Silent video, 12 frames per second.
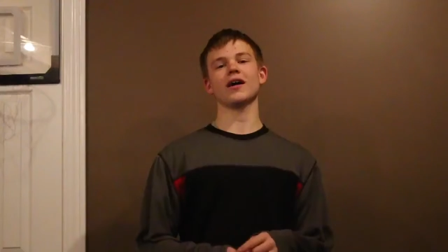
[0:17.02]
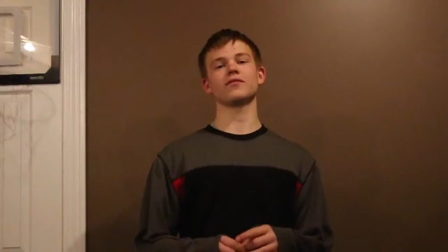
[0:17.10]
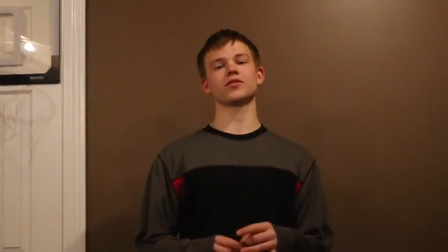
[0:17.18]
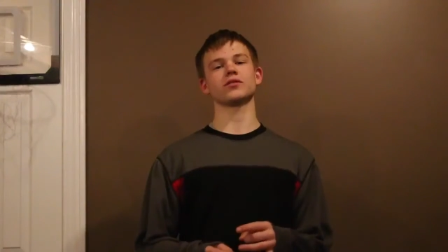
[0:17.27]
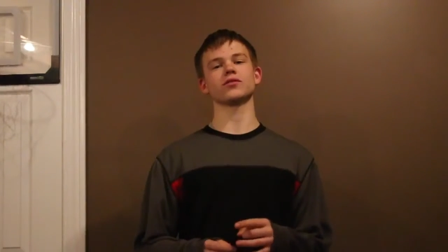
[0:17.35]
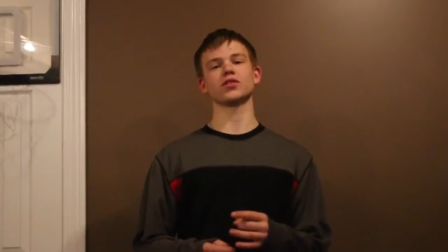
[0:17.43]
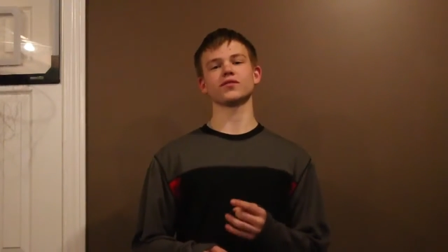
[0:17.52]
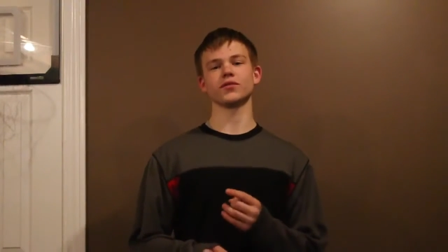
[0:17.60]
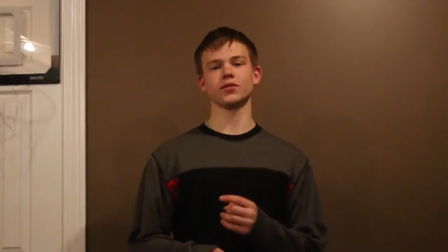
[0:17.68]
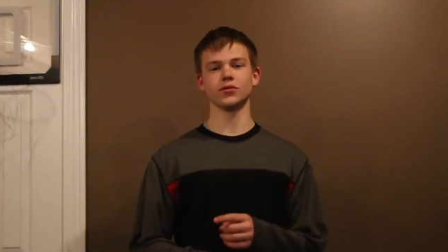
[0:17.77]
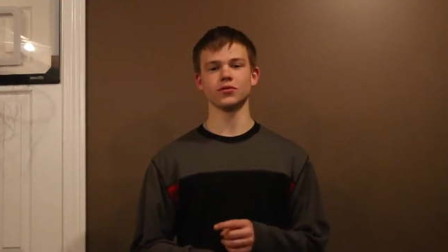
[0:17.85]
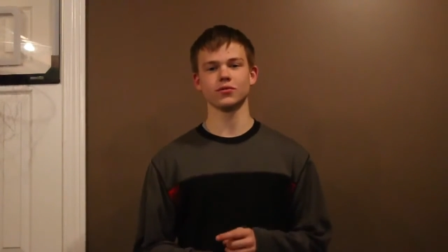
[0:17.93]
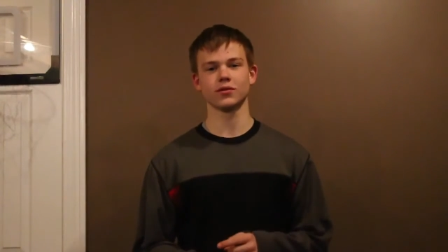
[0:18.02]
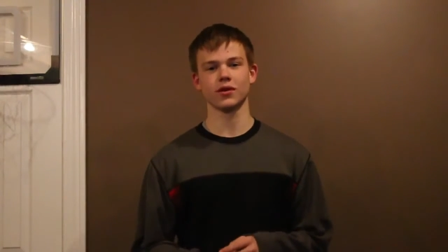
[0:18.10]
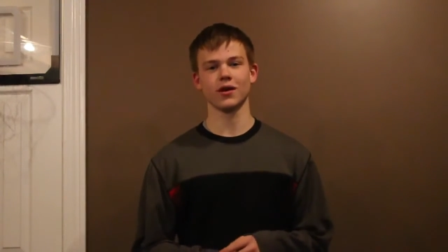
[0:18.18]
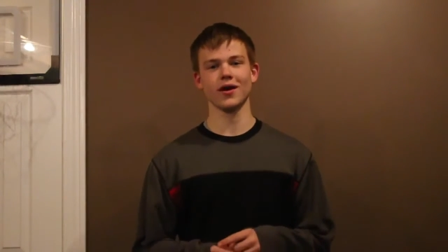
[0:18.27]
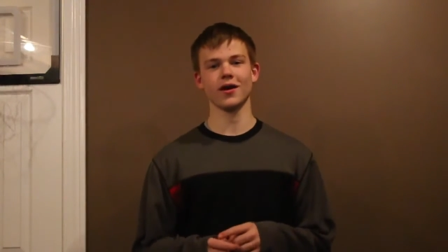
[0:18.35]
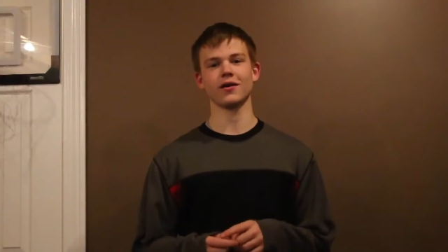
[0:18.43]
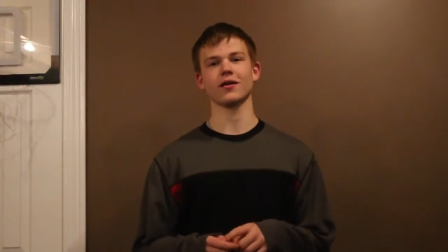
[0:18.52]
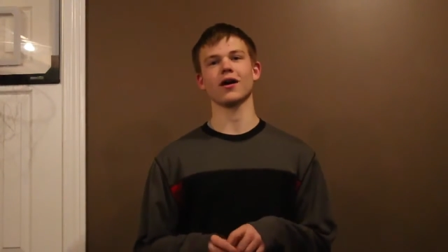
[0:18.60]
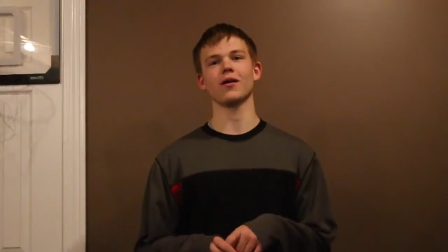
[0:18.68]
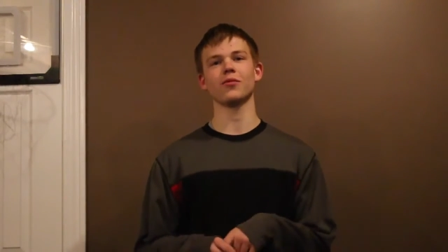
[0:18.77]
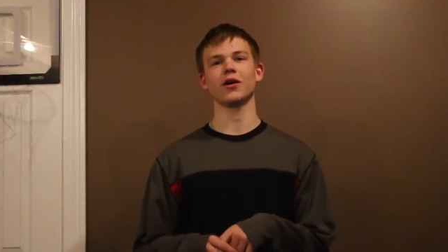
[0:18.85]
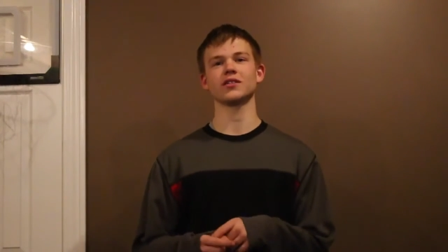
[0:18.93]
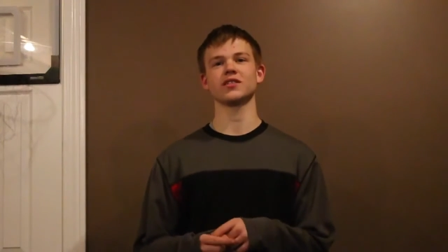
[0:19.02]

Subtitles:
I have a solution for you. Hey, I'm Y.